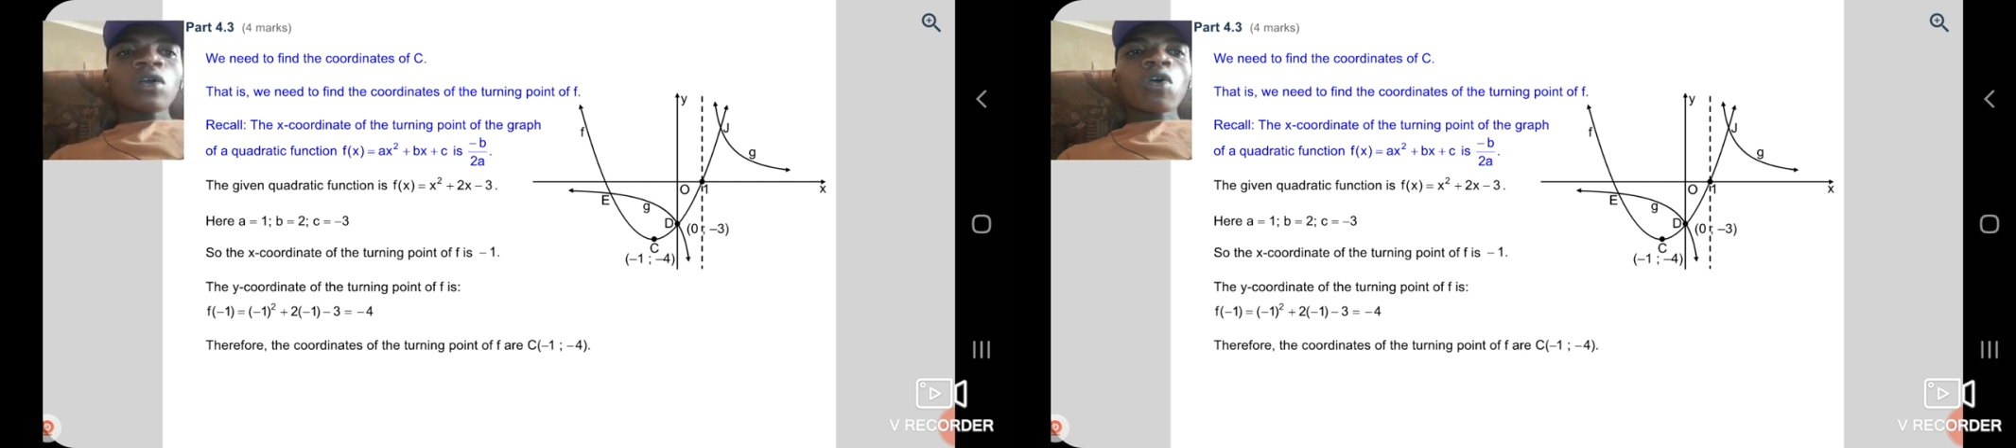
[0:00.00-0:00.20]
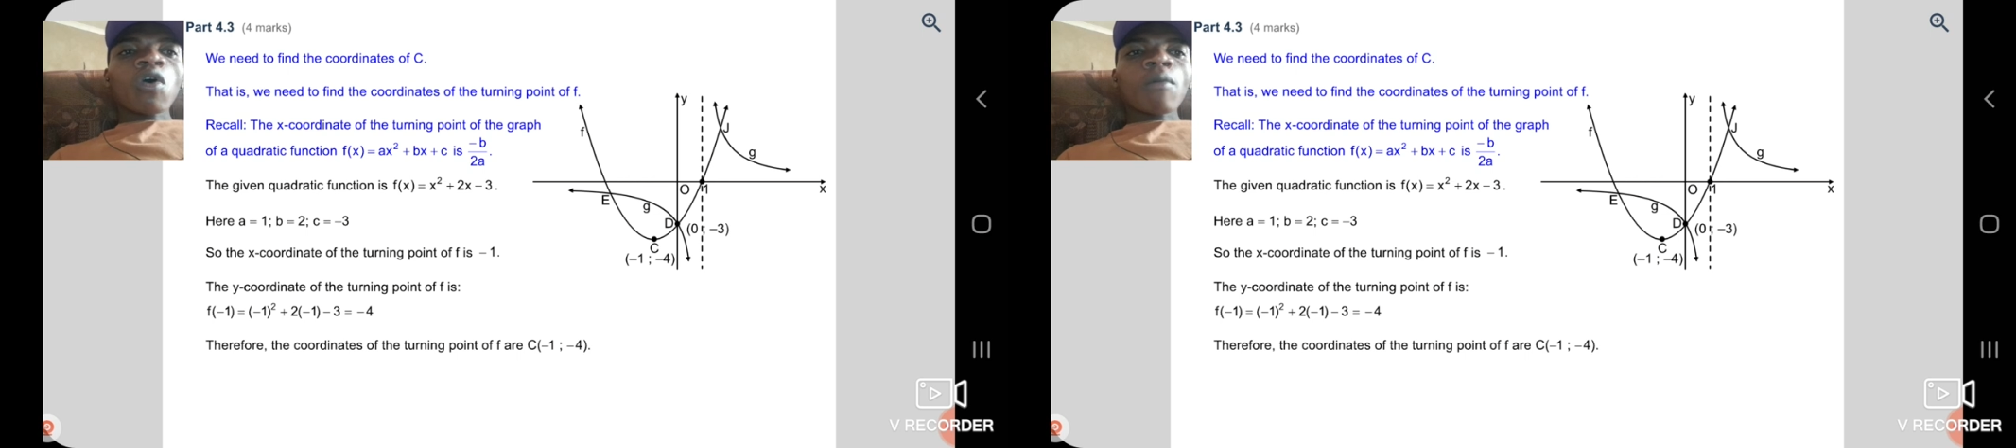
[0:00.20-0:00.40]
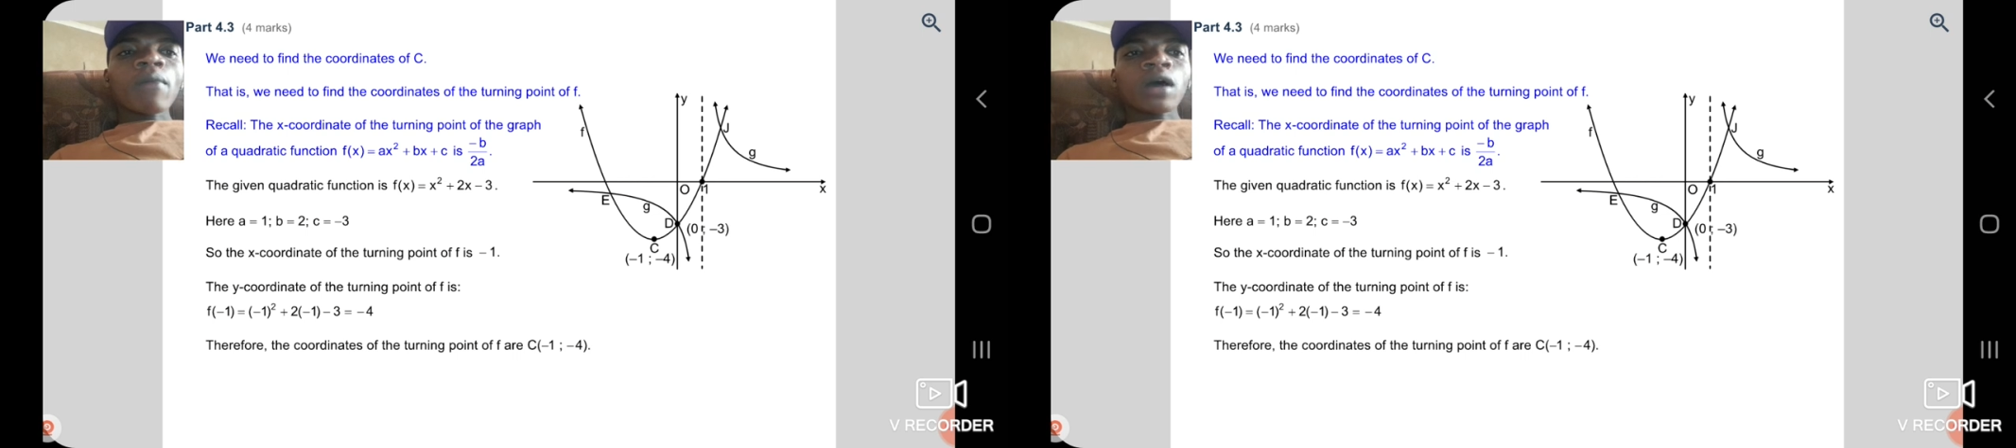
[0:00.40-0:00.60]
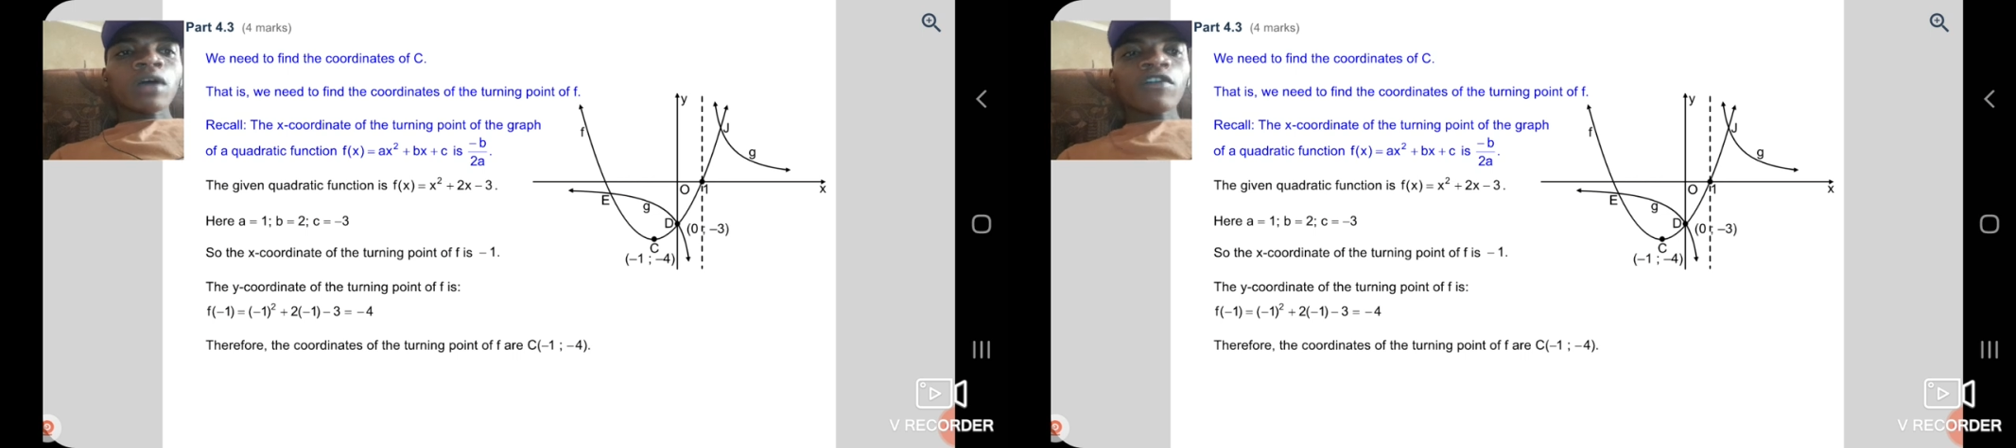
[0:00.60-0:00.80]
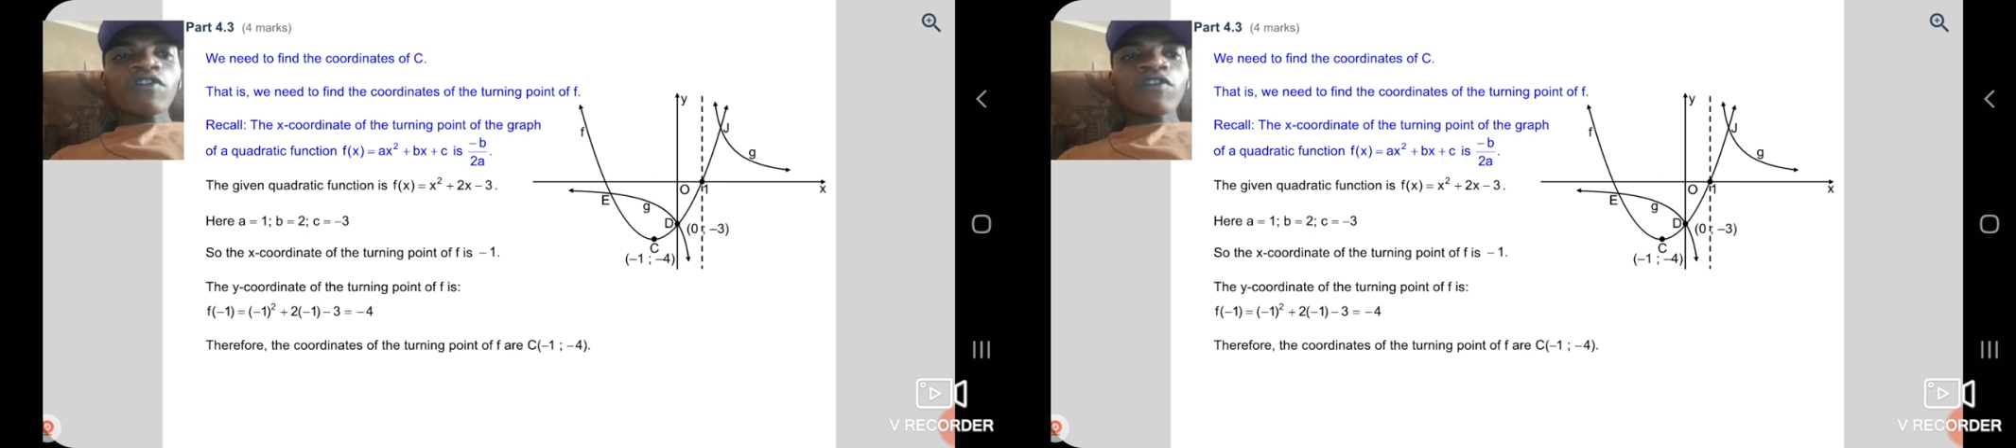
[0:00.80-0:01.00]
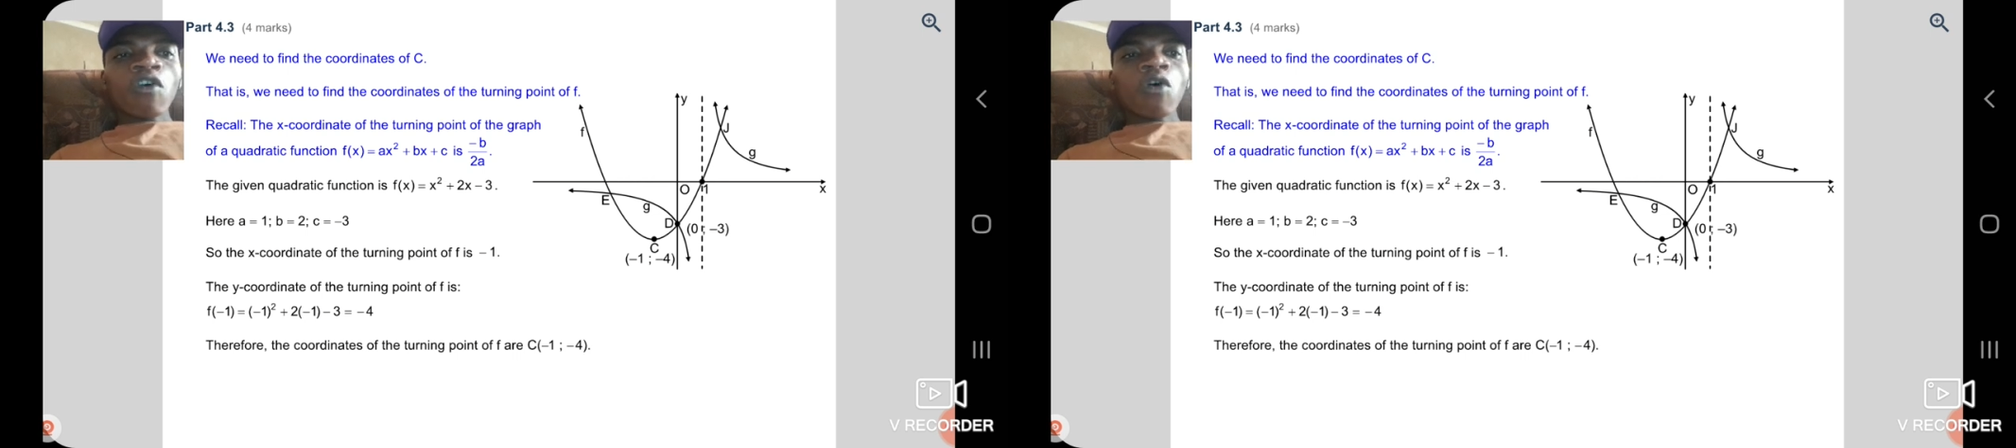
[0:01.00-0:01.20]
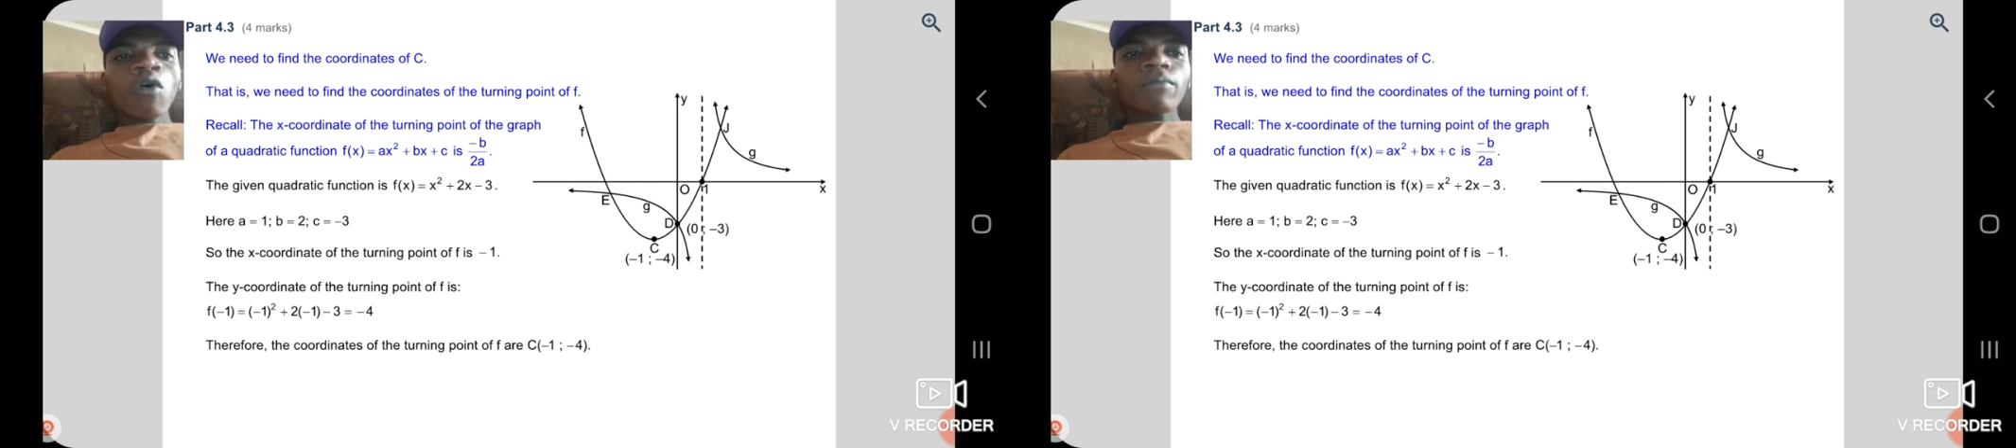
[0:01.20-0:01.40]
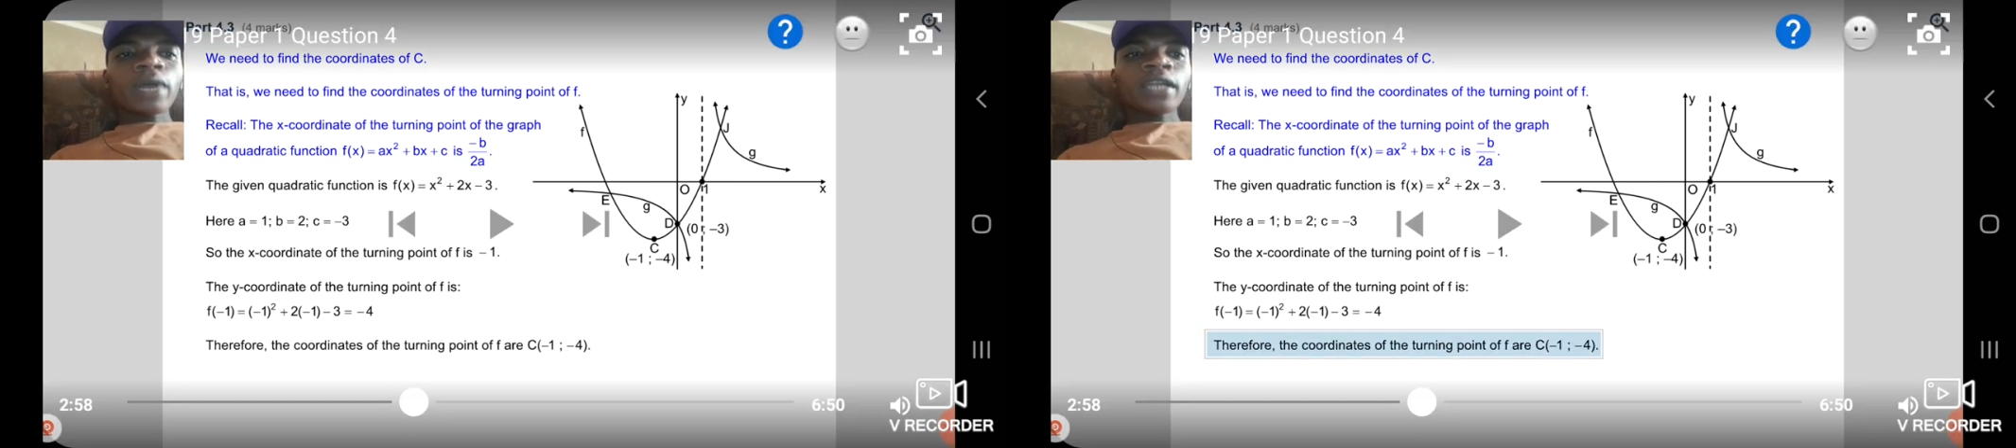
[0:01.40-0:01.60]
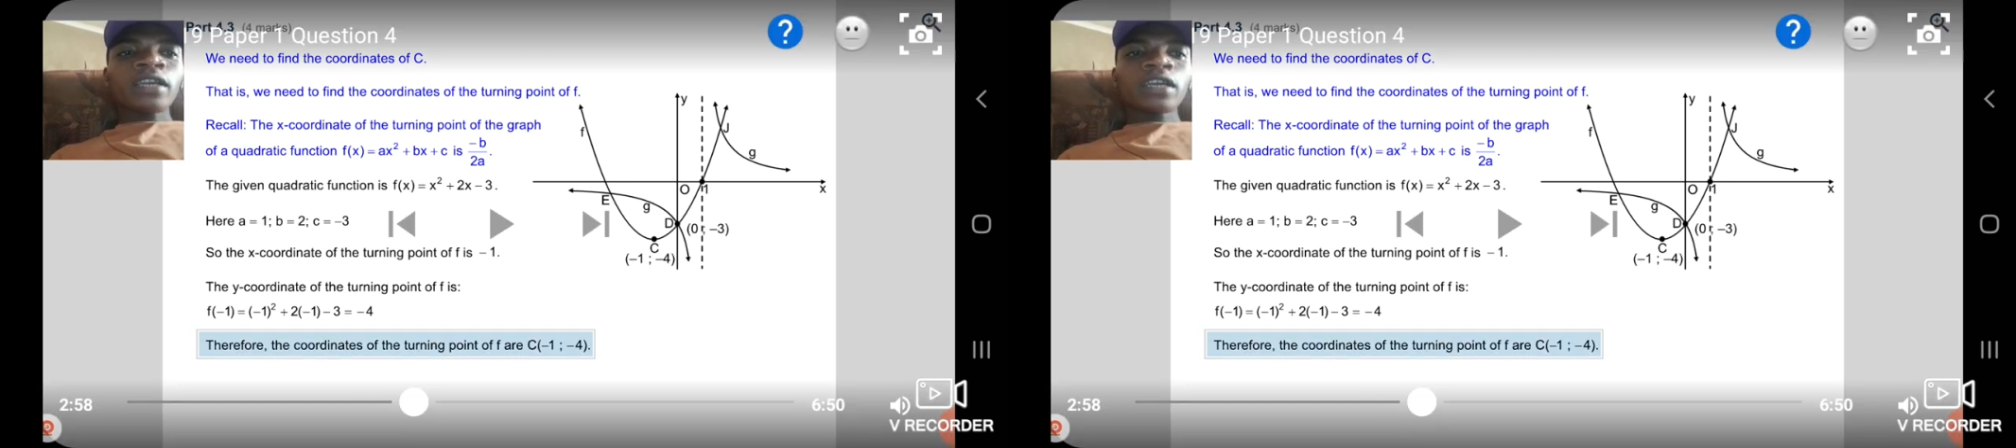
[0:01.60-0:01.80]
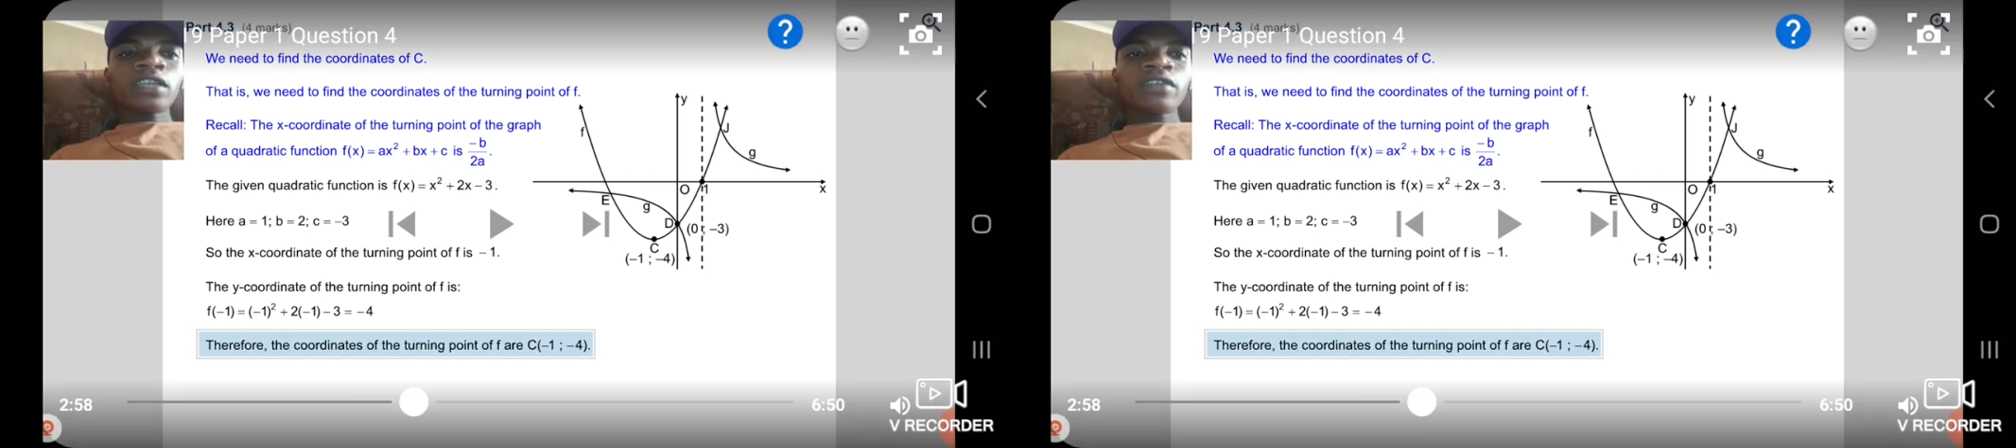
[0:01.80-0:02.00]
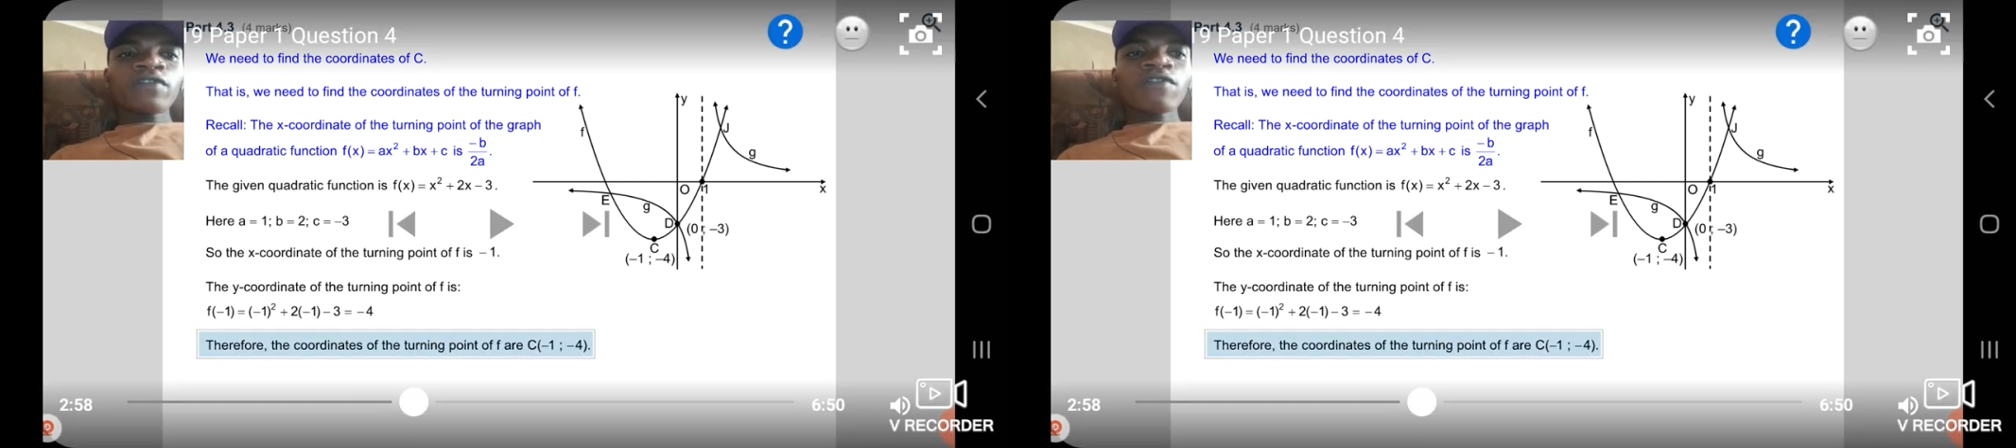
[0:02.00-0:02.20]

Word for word: comma 4 my negative